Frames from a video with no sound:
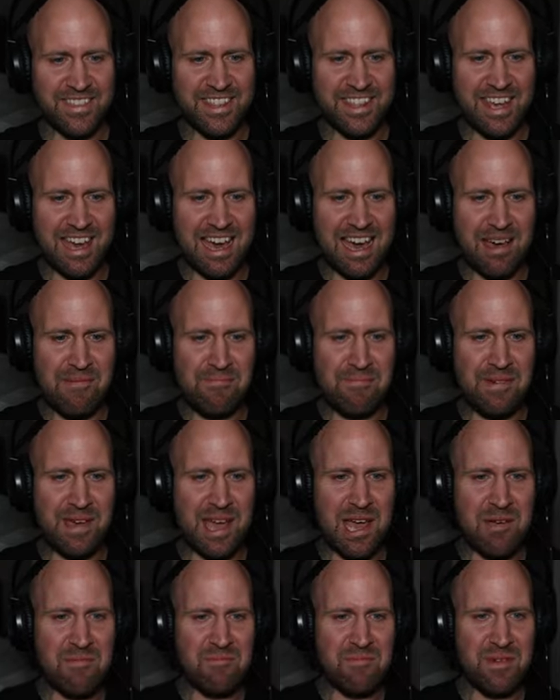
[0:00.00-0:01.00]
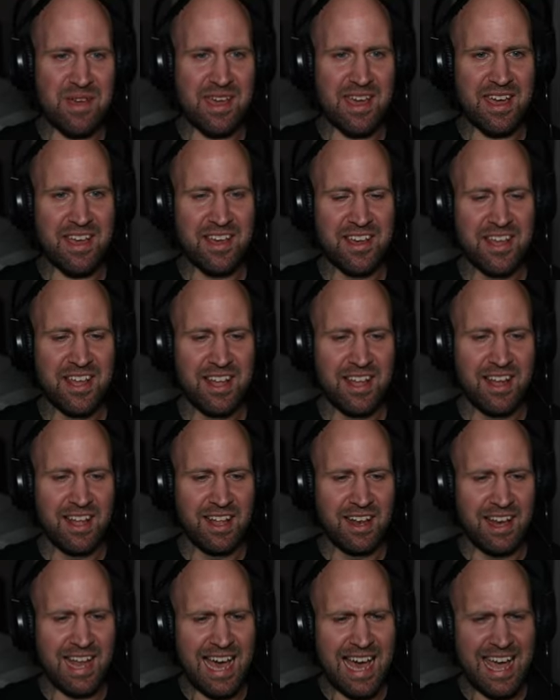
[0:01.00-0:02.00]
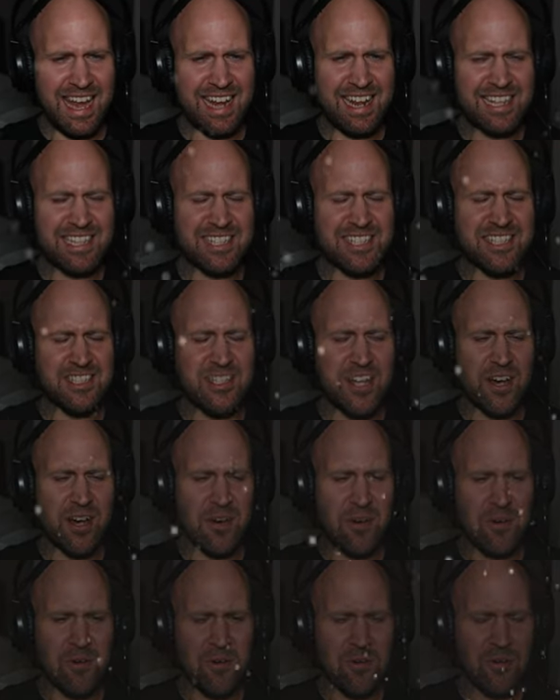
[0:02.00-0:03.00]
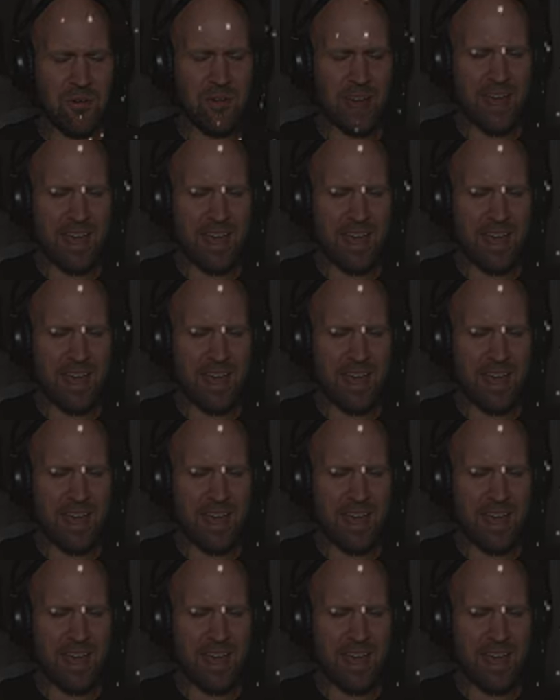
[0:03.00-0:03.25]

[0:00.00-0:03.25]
Yeah, baby. Let it snow,